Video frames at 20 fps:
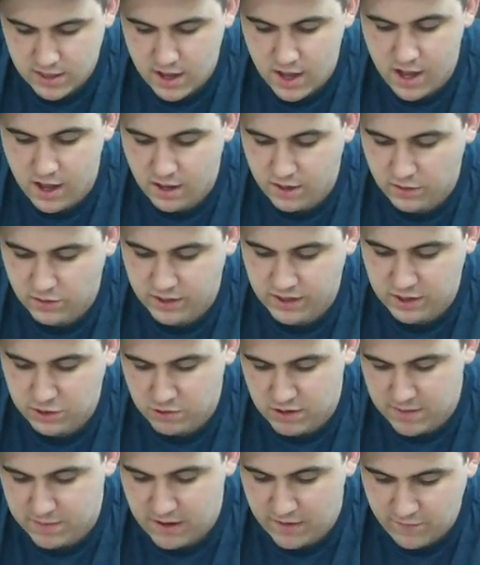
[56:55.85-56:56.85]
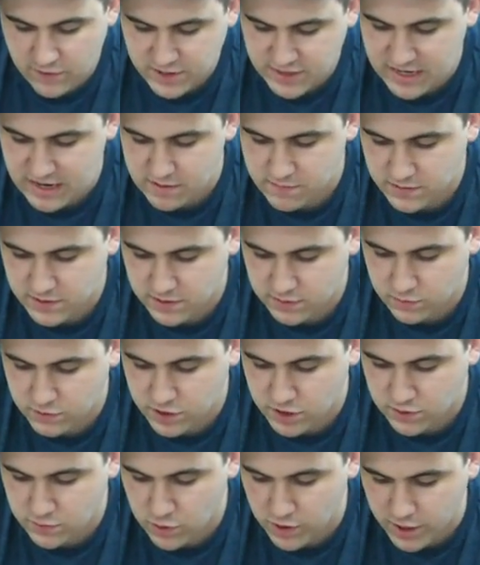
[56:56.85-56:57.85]
Uh, you're looking at three up cover saves,
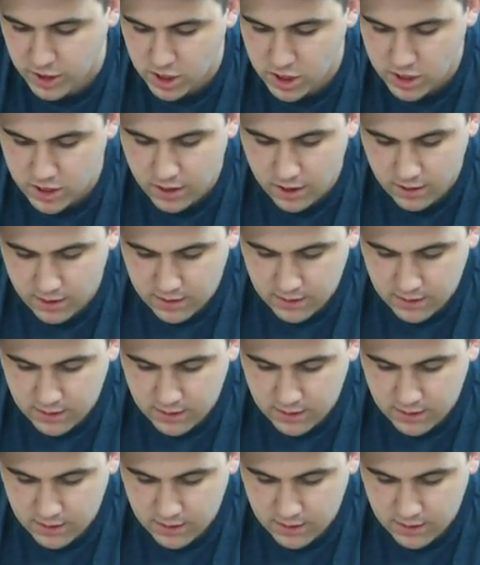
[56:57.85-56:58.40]
which is pretty good.